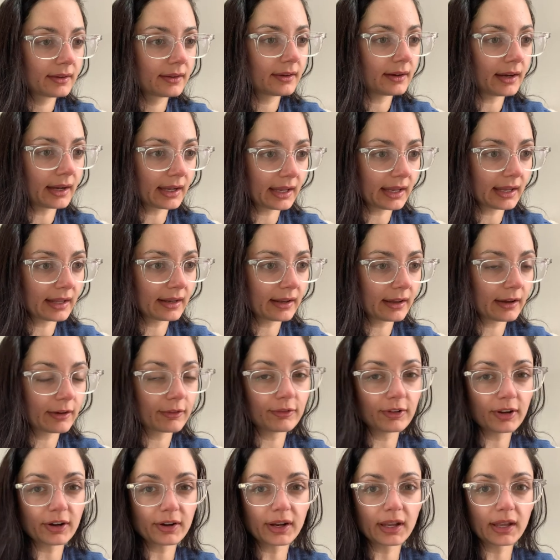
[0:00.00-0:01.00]
again a
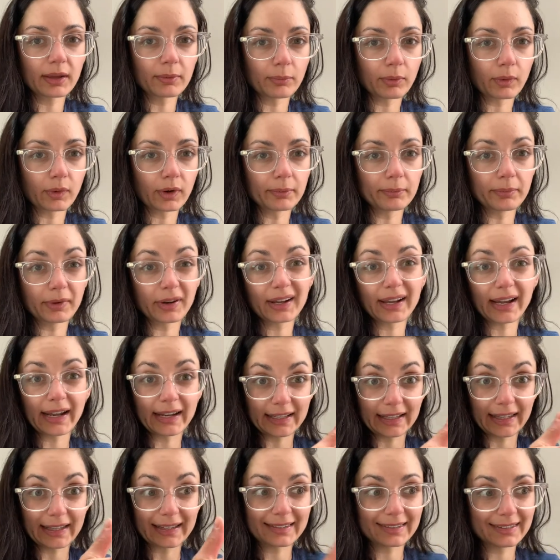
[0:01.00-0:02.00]
very important book kind
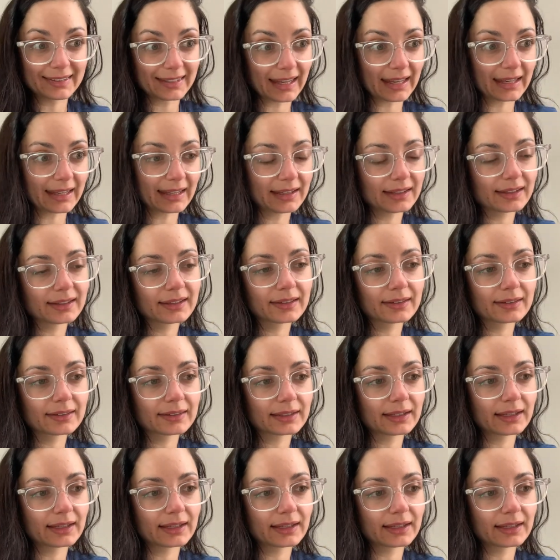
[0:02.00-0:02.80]
of like sadie is